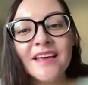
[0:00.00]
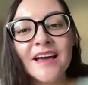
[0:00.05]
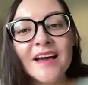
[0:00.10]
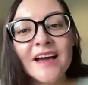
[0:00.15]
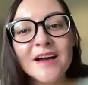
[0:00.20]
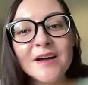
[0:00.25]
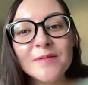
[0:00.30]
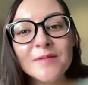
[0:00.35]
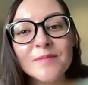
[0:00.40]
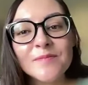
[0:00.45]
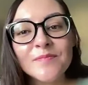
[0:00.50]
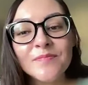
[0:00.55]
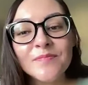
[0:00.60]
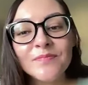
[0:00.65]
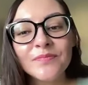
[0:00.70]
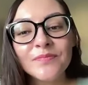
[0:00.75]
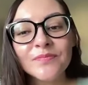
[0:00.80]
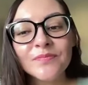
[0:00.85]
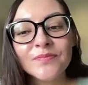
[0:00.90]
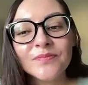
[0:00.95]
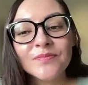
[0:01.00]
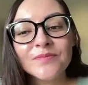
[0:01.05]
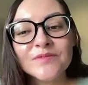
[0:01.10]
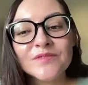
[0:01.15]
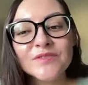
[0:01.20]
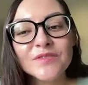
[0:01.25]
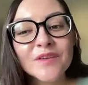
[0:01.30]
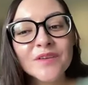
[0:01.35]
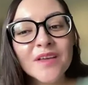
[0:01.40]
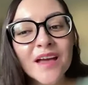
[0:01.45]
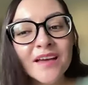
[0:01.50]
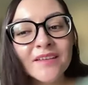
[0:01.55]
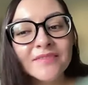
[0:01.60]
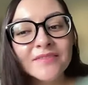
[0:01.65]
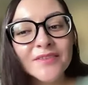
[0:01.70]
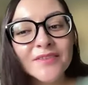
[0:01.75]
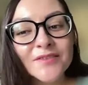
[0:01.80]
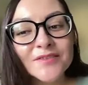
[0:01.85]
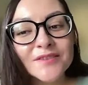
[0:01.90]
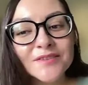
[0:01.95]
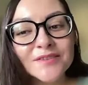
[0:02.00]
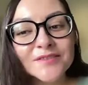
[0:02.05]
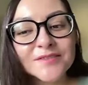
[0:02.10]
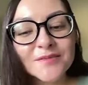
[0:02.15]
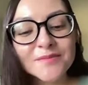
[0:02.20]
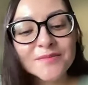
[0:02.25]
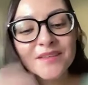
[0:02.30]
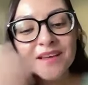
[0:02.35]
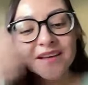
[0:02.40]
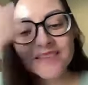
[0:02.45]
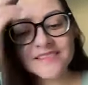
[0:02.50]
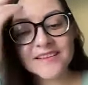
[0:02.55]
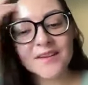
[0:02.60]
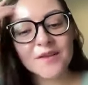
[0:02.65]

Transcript: Um, so yeah, those are some thoughts